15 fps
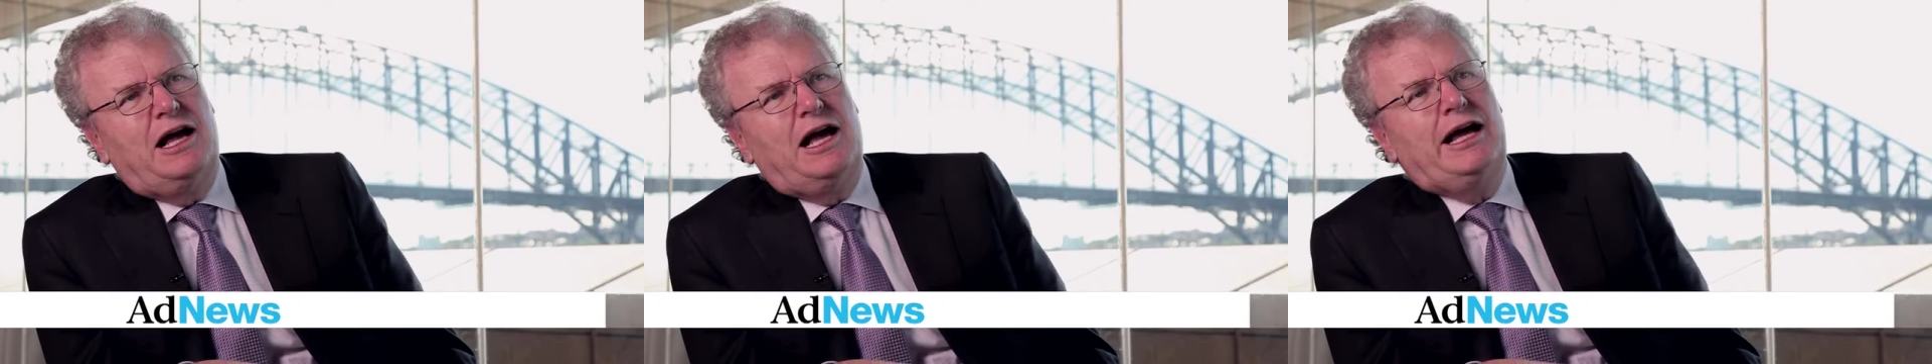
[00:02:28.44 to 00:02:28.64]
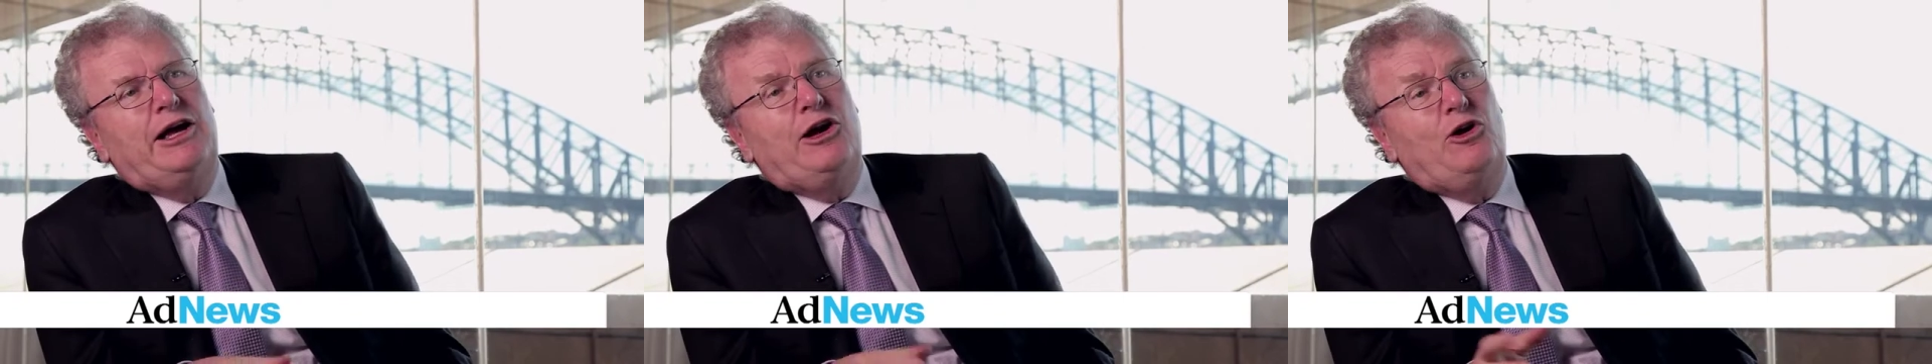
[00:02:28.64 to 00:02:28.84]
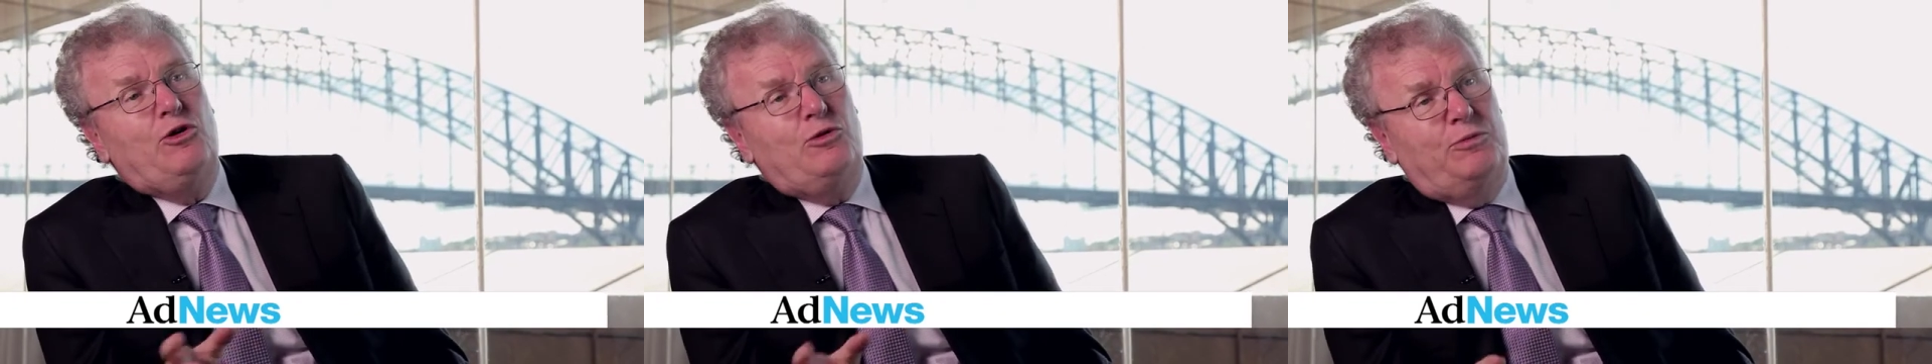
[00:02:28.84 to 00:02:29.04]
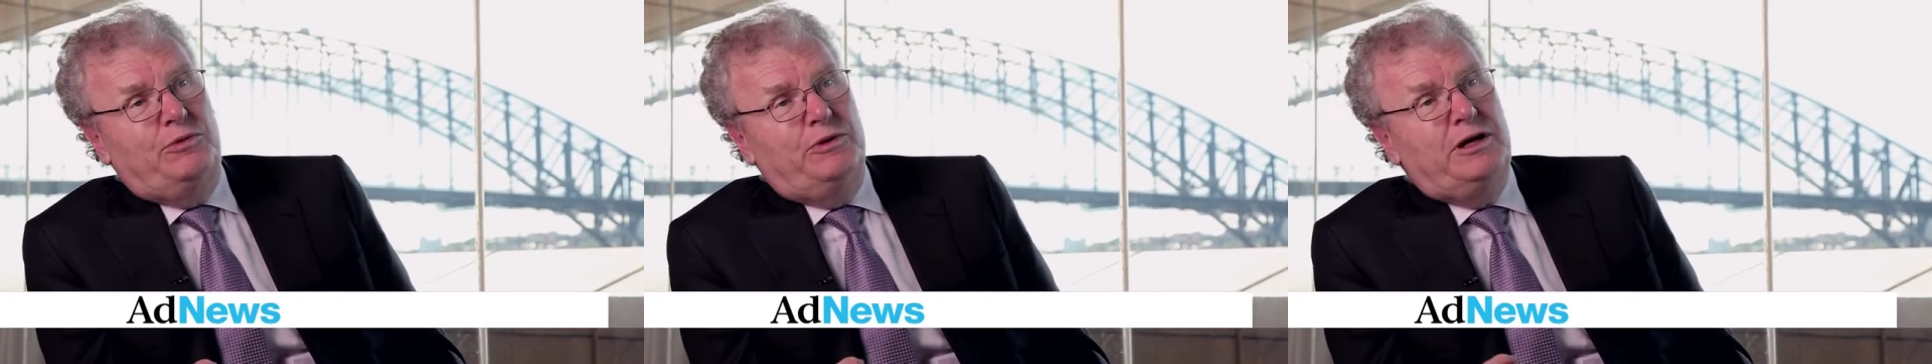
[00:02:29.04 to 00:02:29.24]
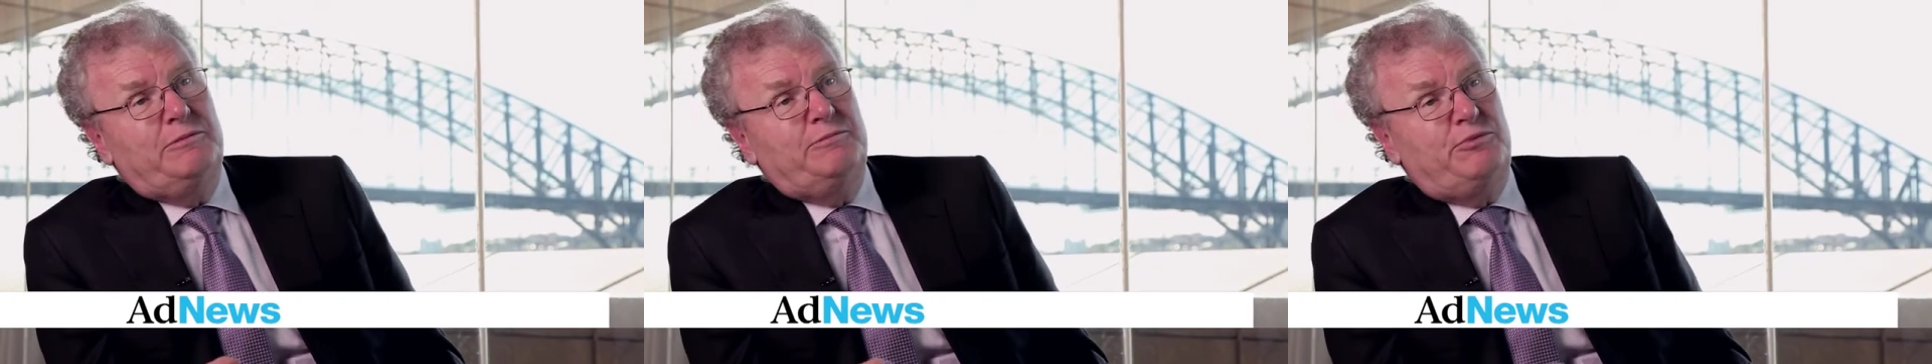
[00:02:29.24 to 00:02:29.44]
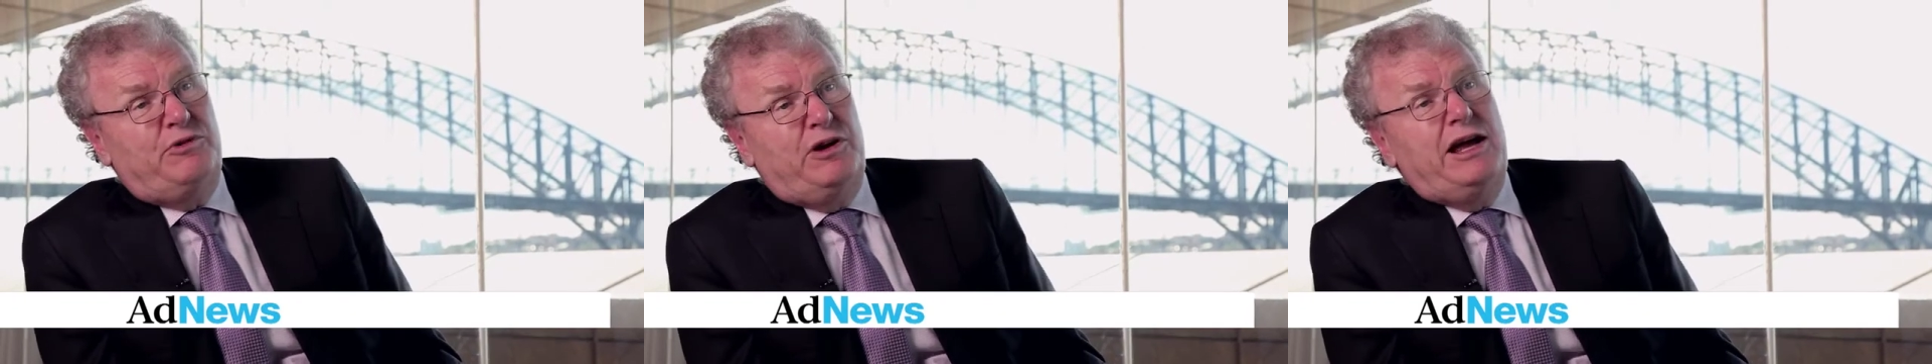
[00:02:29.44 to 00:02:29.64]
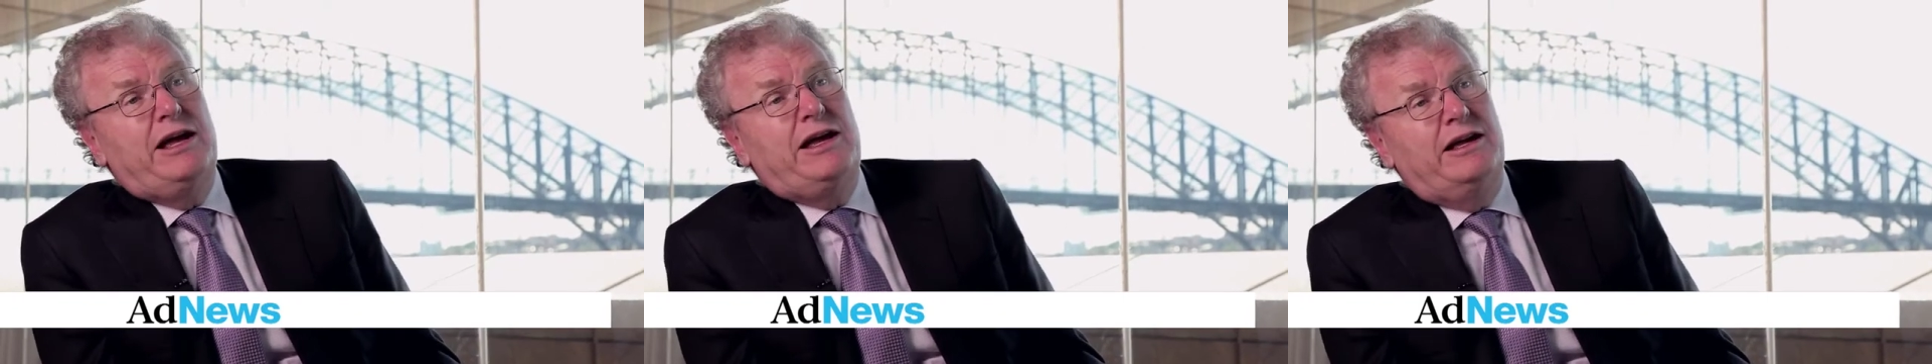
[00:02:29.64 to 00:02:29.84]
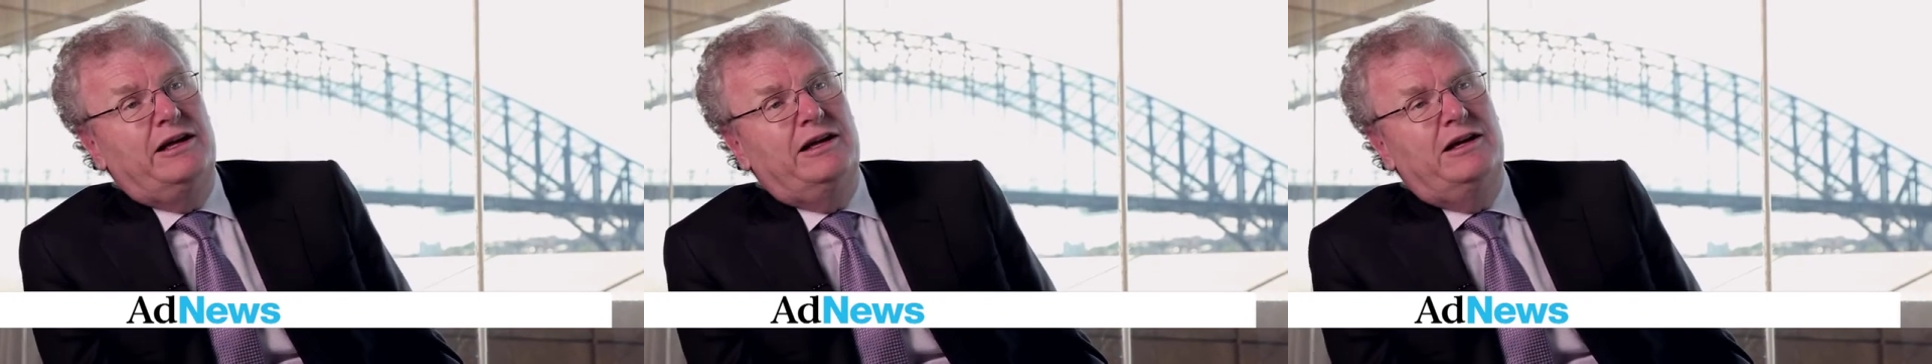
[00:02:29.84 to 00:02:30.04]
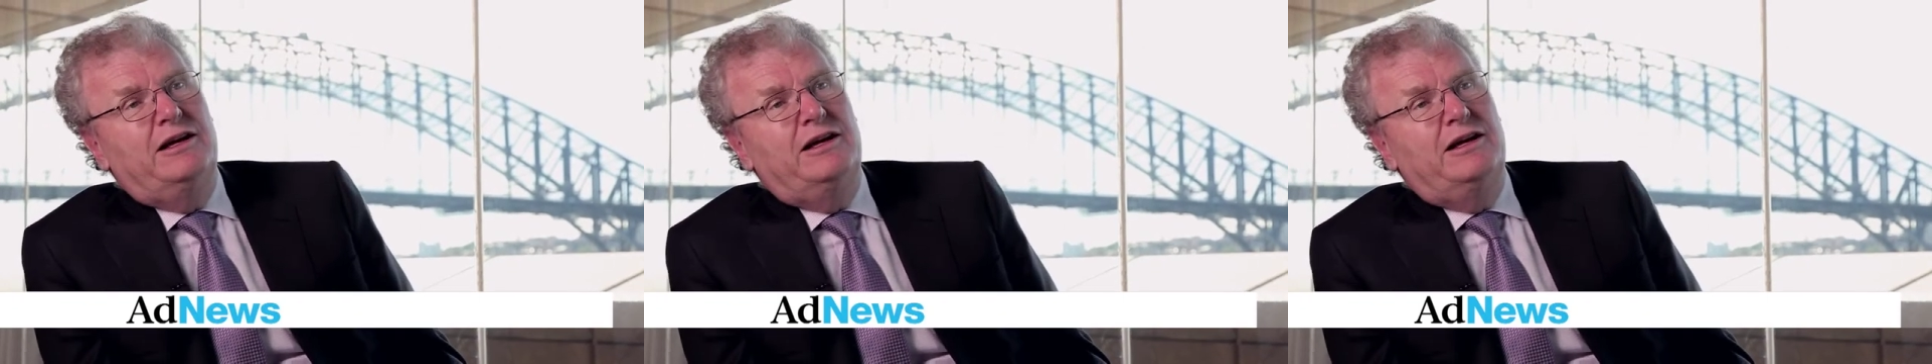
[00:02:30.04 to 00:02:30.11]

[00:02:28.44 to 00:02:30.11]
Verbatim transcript: I hope and pray.